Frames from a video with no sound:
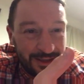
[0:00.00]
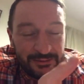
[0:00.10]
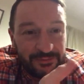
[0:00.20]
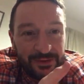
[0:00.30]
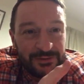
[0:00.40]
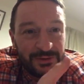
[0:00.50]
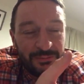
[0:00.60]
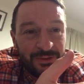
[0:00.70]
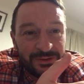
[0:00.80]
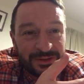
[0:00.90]
keep fighting. I do
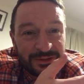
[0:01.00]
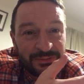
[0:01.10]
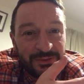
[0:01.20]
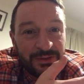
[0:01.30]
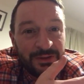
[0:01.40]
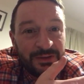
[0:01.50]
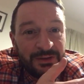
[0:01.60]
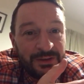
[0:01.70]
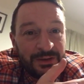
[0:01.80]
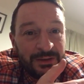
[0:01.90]
apologise, but
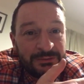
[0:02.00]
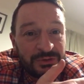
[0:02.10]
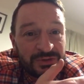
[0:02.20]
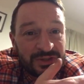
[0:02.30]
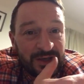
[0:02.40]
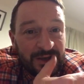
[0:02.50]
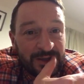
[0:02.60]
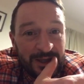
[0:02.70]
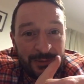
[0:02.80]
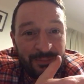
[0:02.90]
just
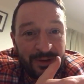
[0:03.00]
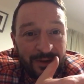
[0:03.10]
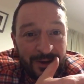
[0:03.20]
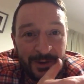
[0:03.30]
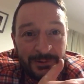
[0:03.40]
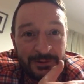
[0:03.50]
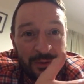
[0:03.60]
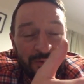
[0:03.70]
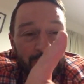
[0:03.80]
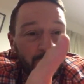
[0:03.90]
keep
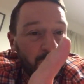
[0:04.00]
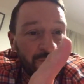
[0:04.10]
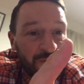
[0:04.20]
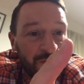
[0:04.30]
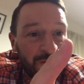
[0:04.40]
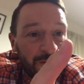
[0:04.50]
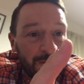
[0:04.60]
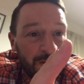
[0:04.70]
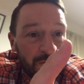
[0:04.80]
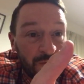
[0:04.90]
going with
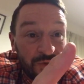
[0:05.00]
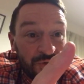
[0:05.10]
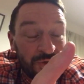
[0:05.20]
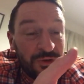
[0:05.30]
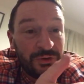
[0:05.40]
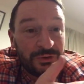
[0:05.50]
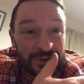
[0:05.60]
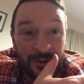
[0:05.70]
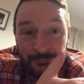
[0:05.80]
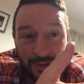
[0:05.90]
like doing
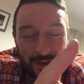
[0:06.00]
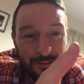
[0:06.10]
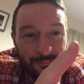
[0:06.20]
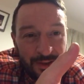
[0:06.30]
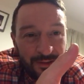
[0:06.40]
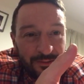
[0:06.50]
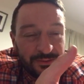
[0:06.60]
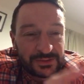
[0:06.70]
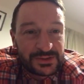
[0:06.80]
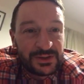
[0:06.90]
chores, paying
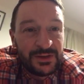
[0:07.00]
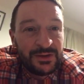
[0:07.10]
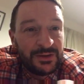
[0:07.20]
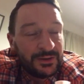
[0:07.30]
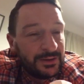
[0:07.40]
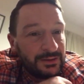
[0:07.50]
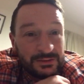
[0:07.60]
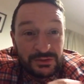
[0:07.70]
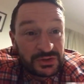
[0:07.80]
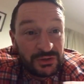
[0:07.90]
bills
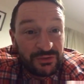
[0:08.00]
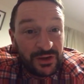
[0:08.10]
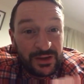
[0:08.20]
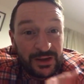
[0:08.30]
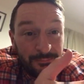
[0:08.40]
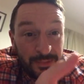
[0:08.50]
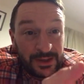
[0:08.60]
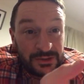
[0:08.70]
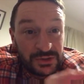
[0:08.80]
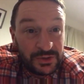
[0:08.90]
and stuff like that,
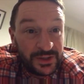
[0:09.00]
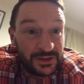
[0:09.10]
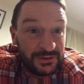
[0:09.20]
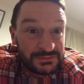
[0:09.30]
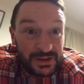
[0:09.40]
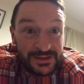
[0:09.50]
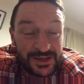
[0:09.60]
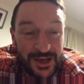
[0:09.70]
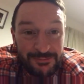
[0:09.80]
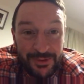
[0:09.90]
making sure your car's
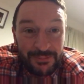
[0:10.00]
maintained